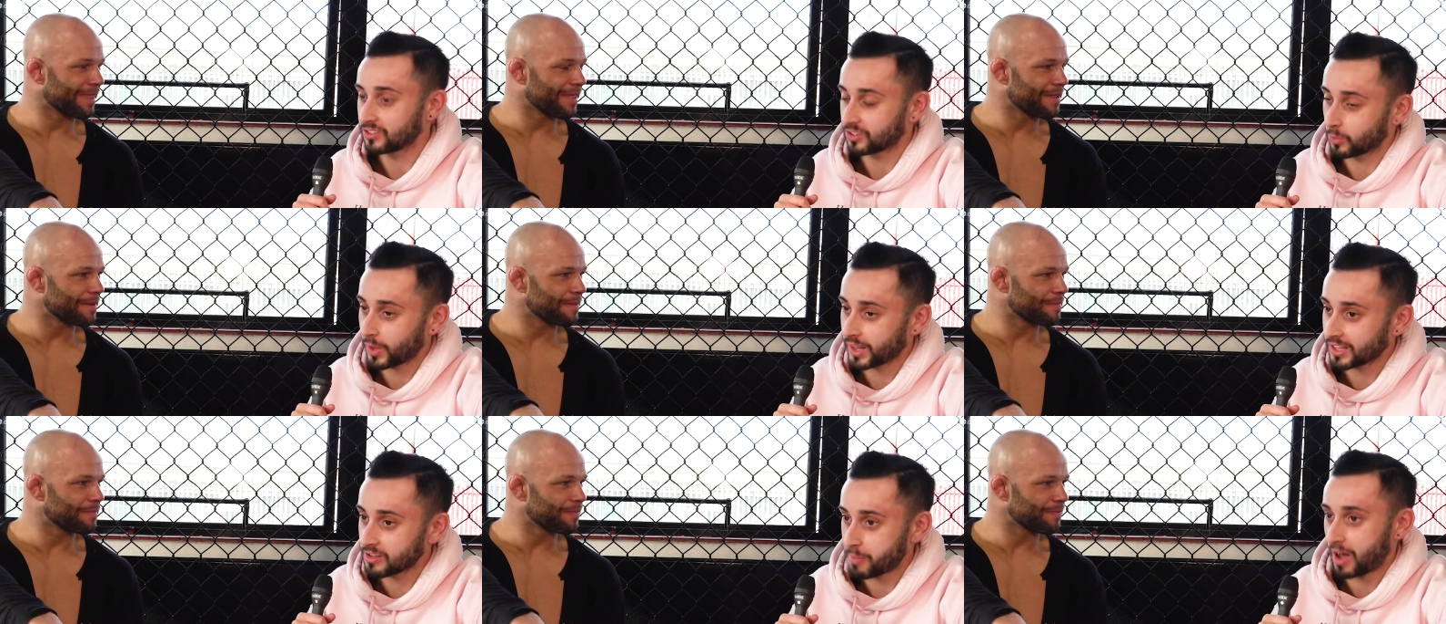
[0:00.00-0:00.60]
Speaker 1: So the
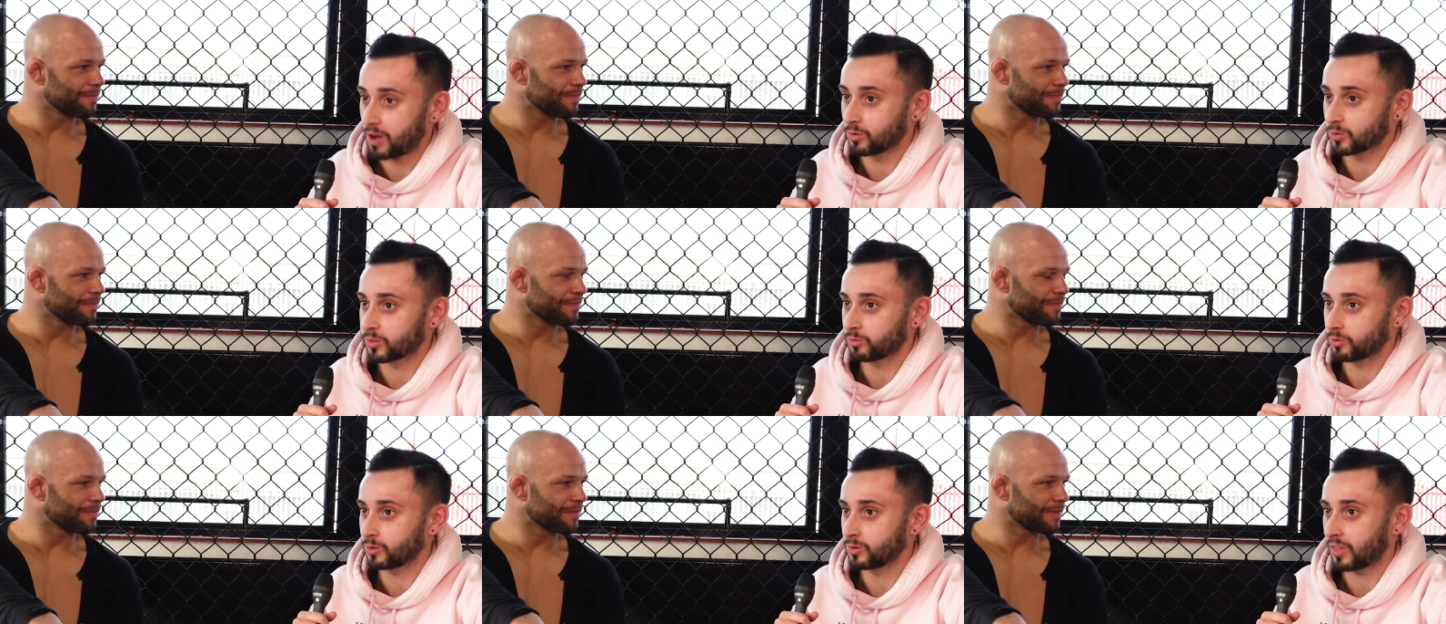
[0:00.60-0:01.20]
way that you battled
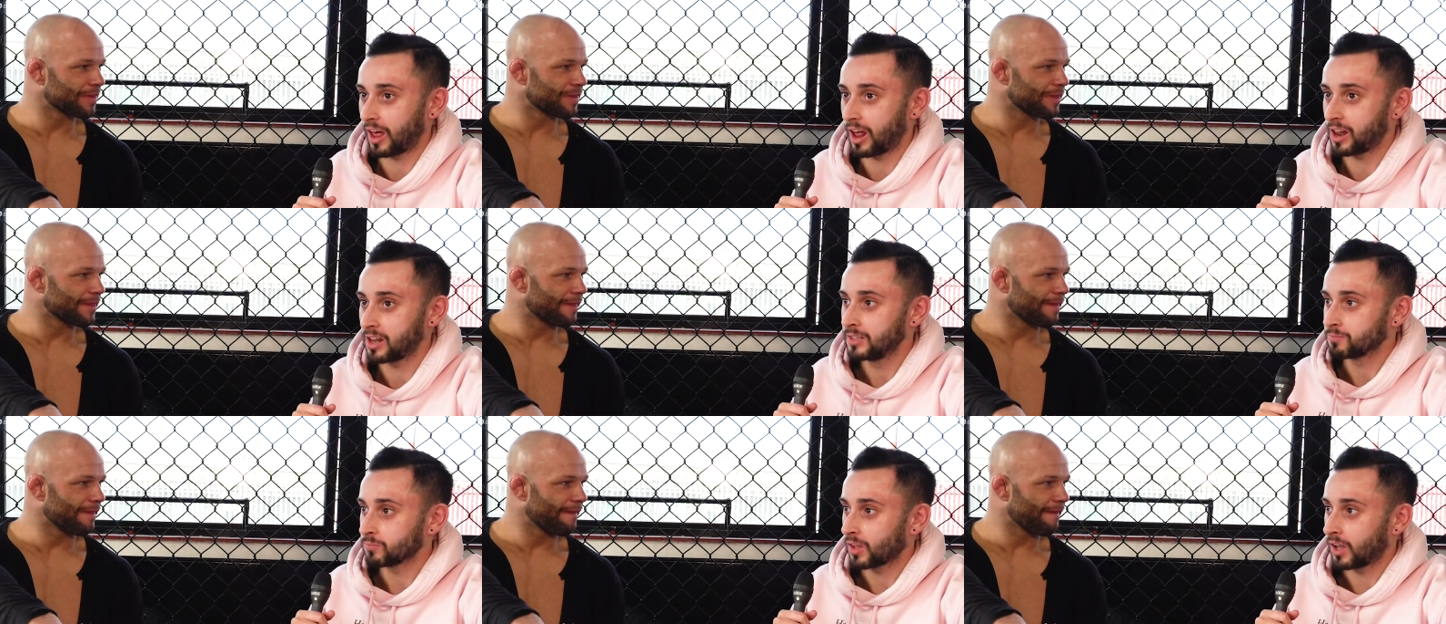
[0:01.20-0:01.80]
through that,
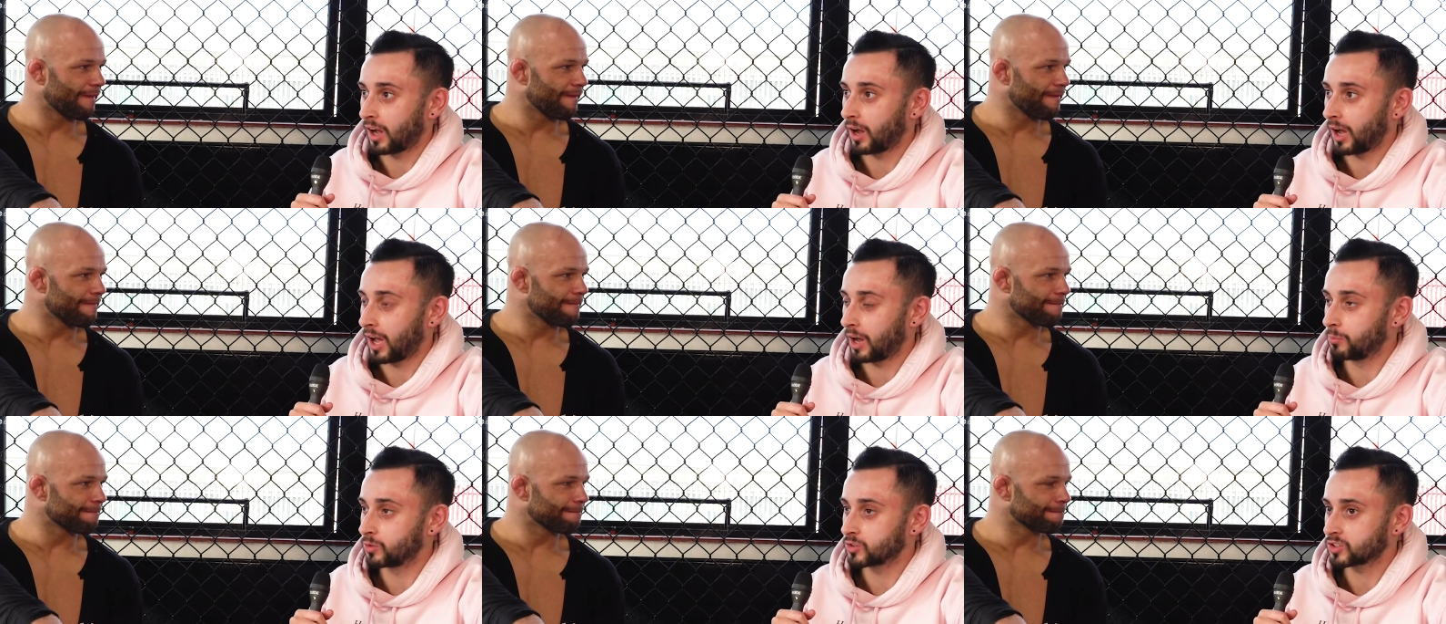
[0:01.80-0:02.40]
how,
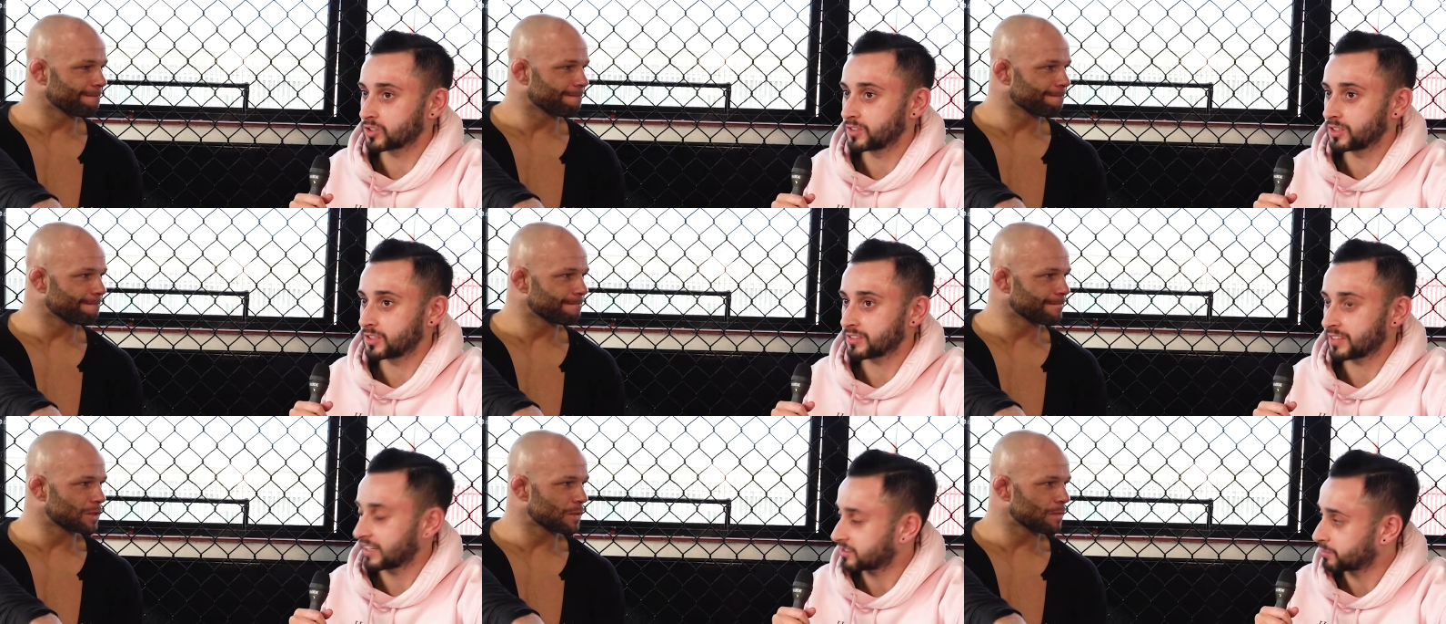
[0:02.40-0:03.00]
how much of
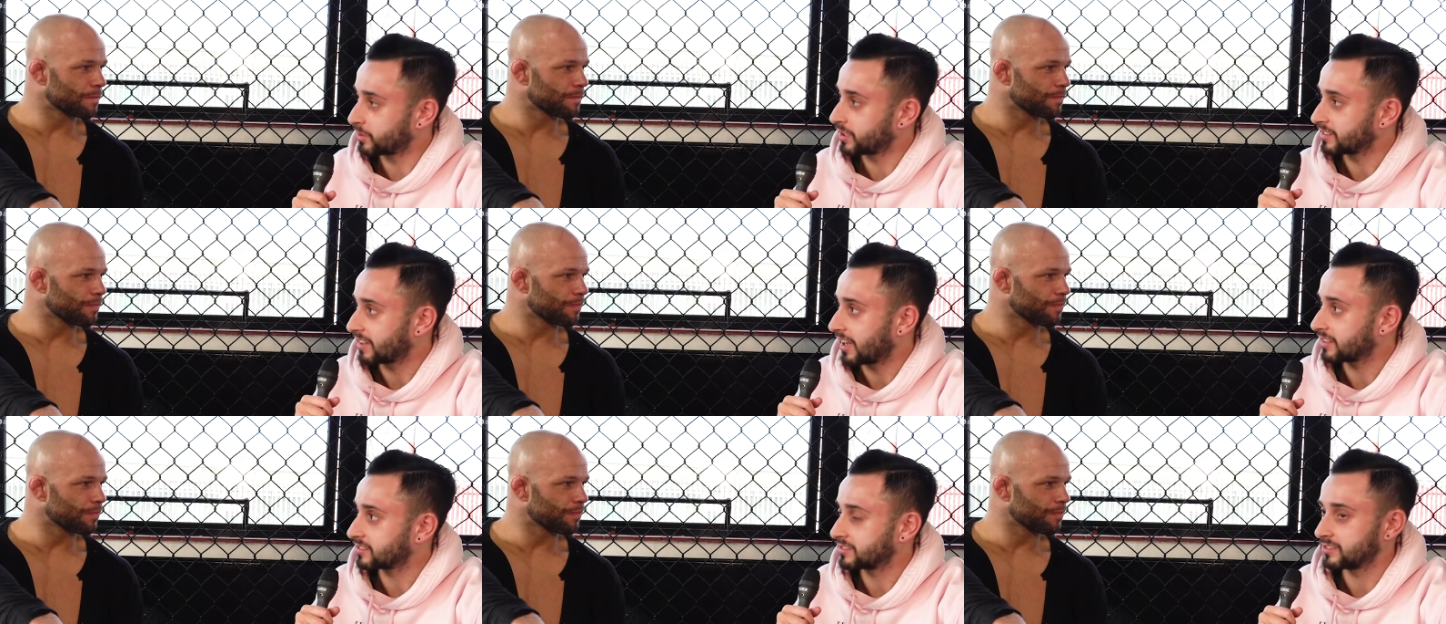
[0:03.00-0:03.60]
a testament is
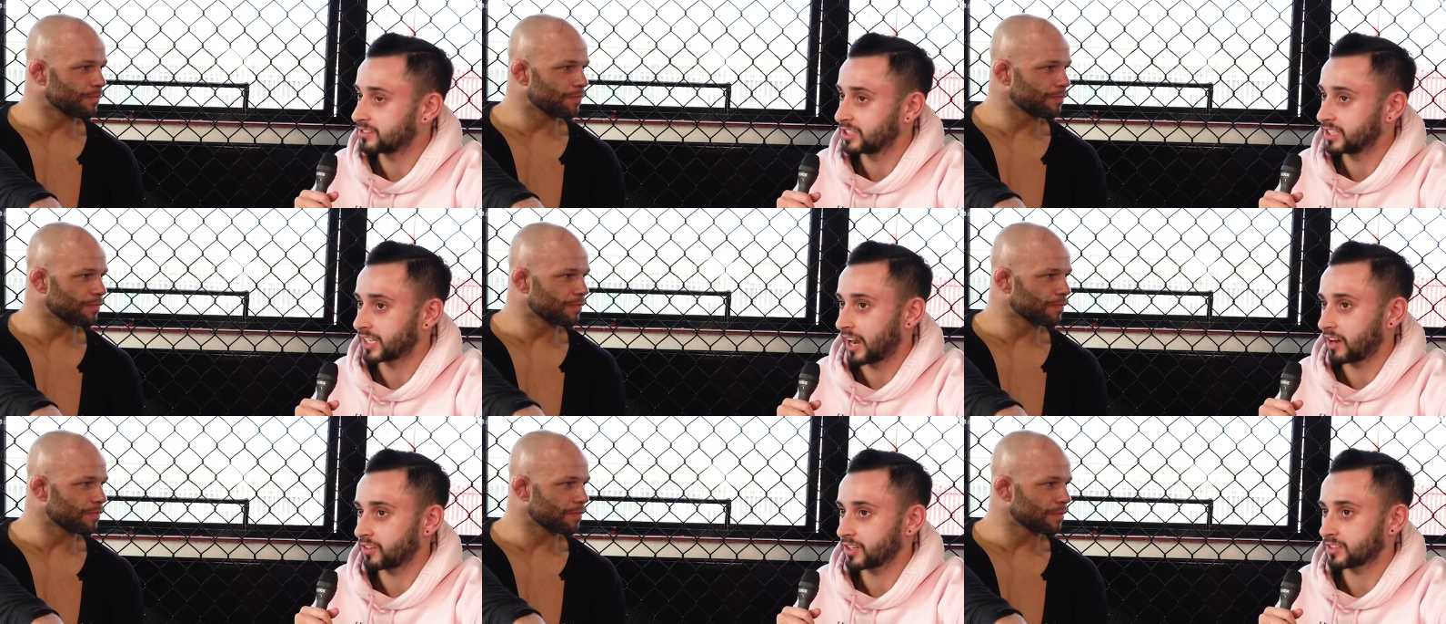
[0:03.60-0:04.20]
that to your
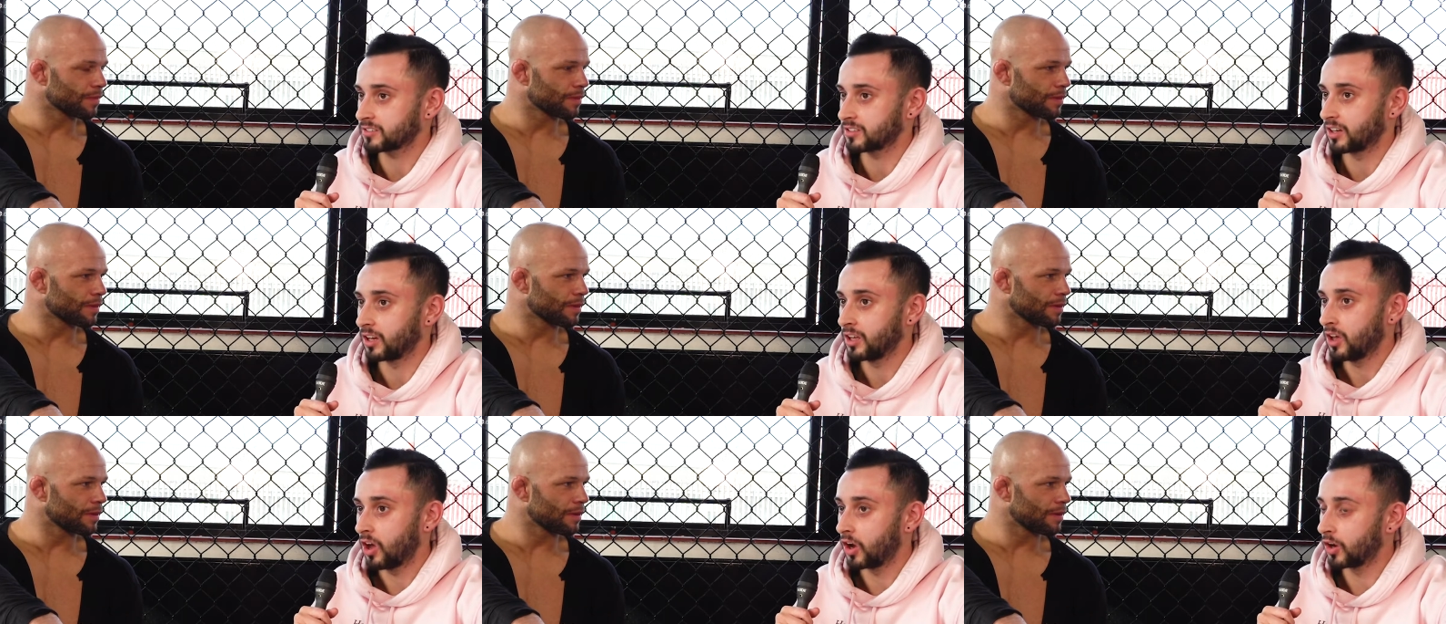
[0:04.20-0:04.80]

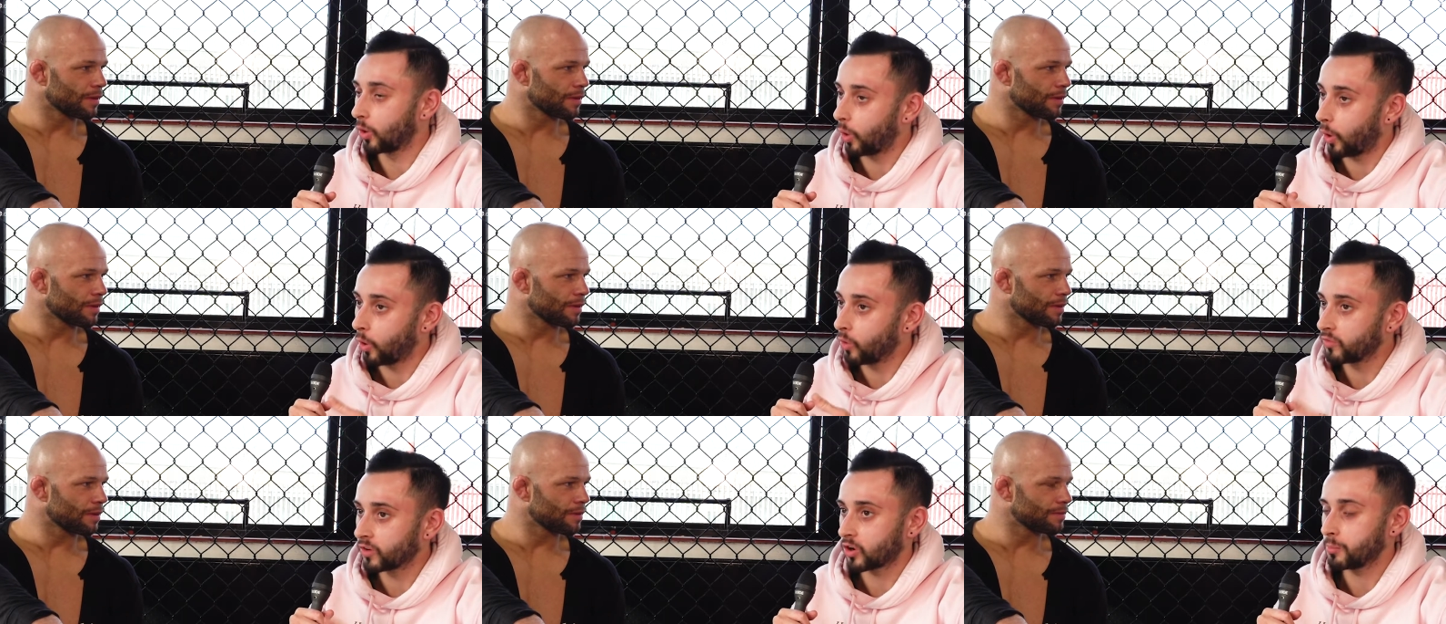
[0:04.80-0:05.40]
character and o
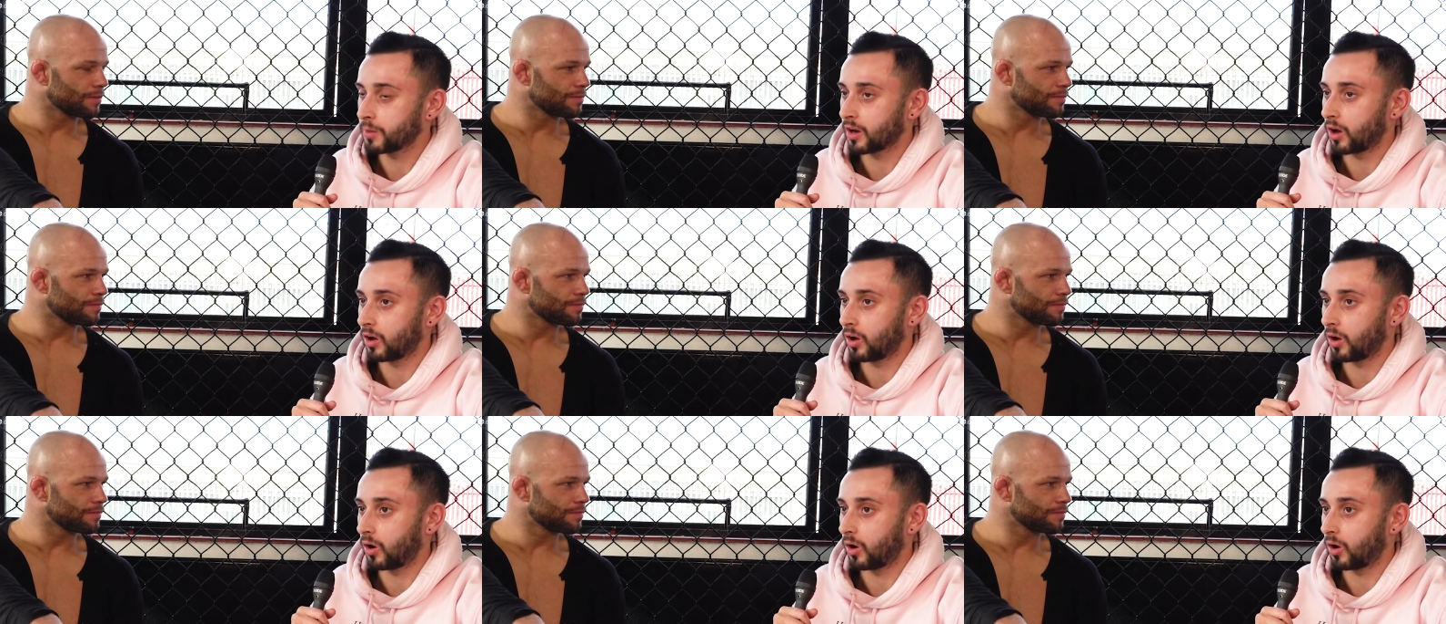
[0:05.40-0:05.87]
overcoming